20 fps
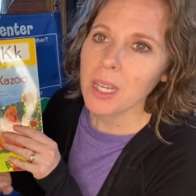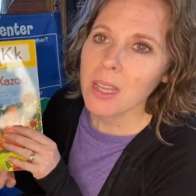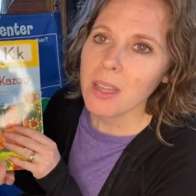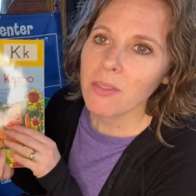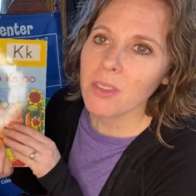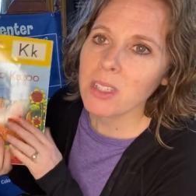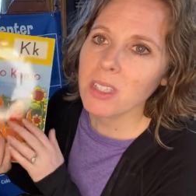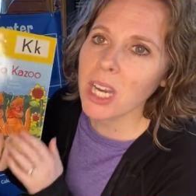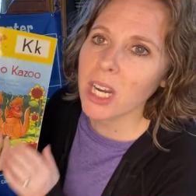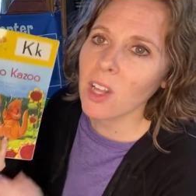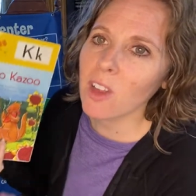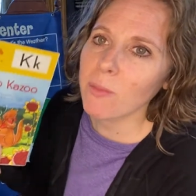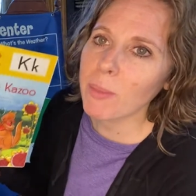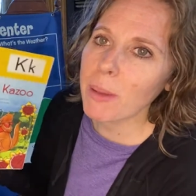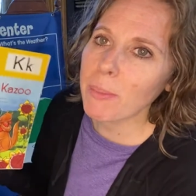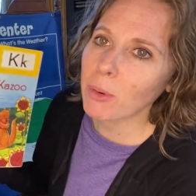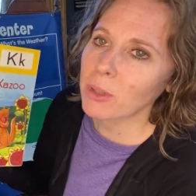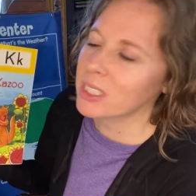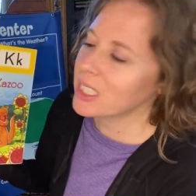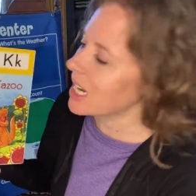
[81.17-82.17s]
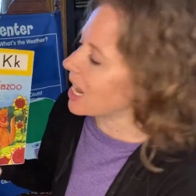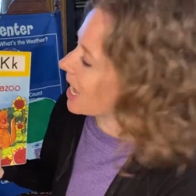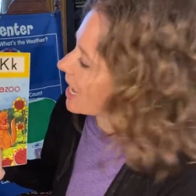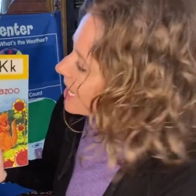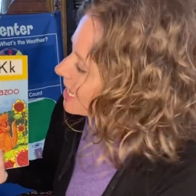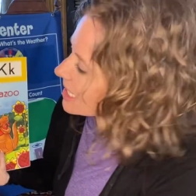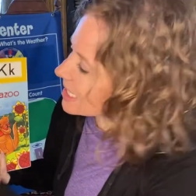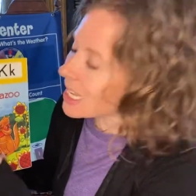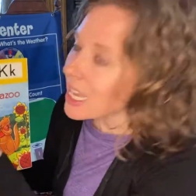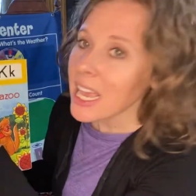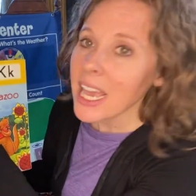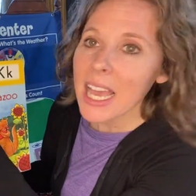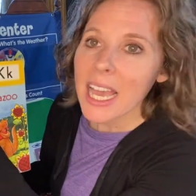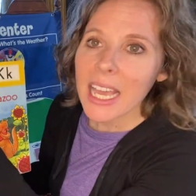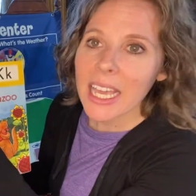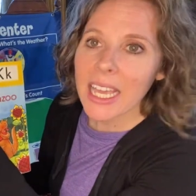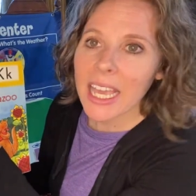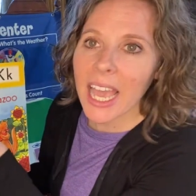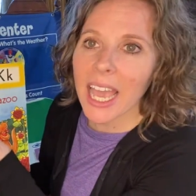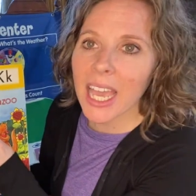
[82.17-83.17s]
The title of my book today is
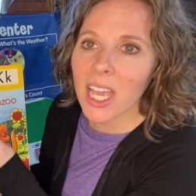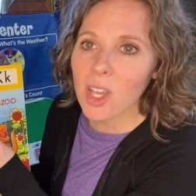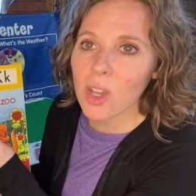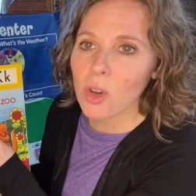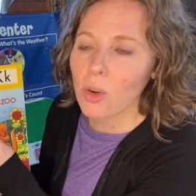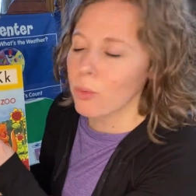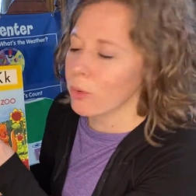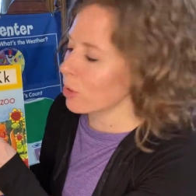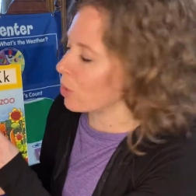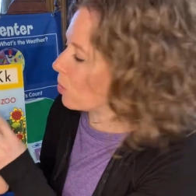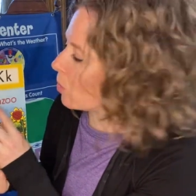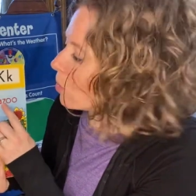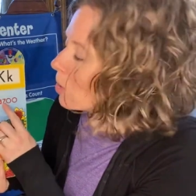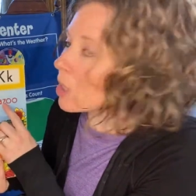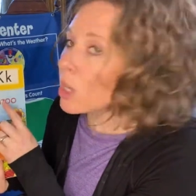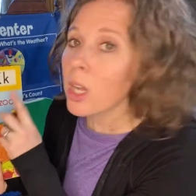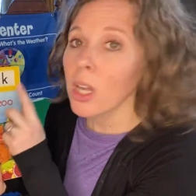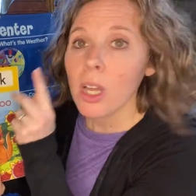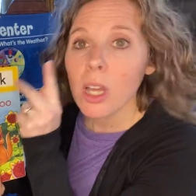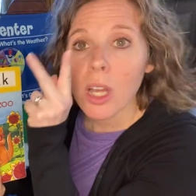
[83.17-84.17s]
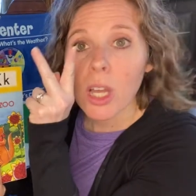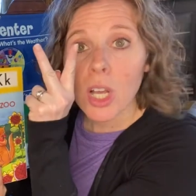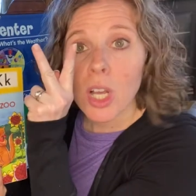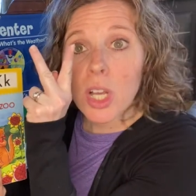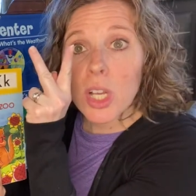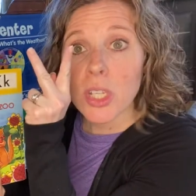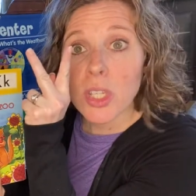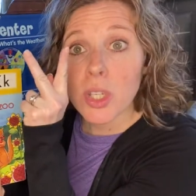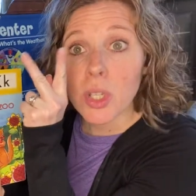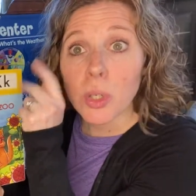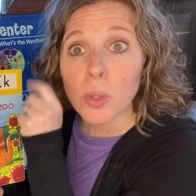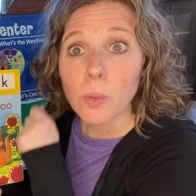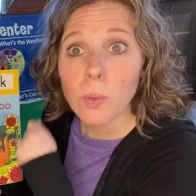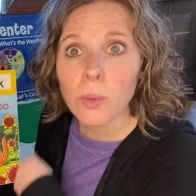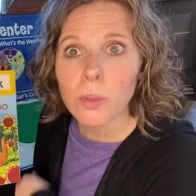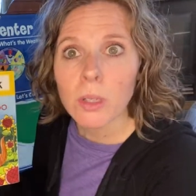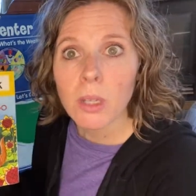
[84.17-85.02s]
Kangaroo Kazoo.